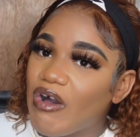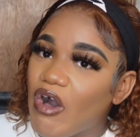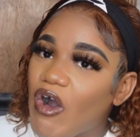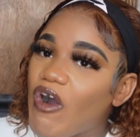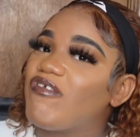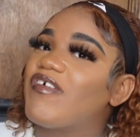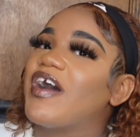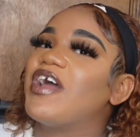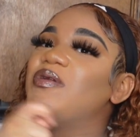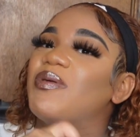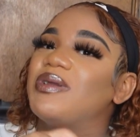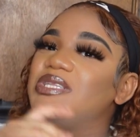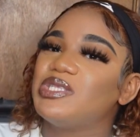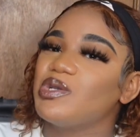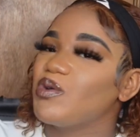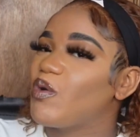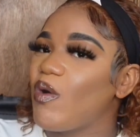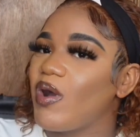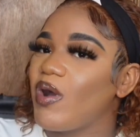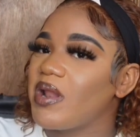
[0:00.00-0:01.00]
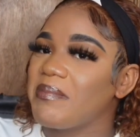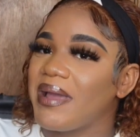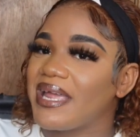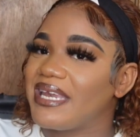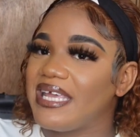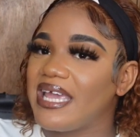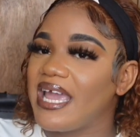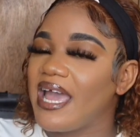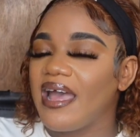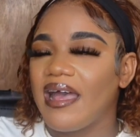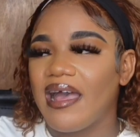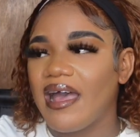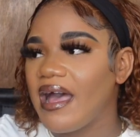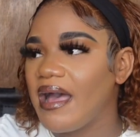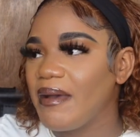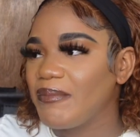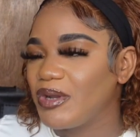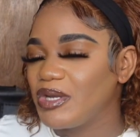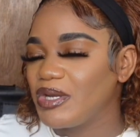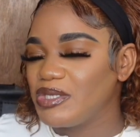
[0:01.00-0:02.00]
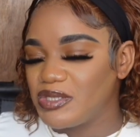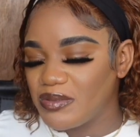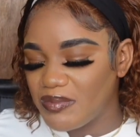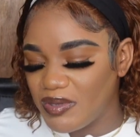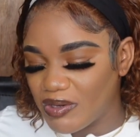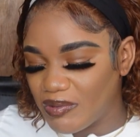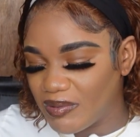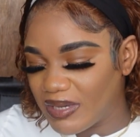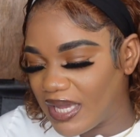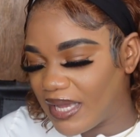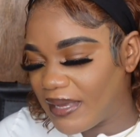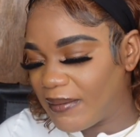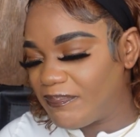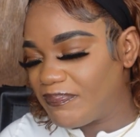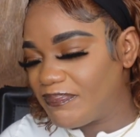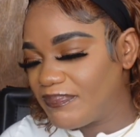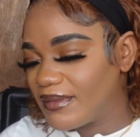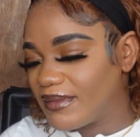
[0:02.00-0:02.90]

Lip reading: of anointing oil, my dear, I'm going to be okay.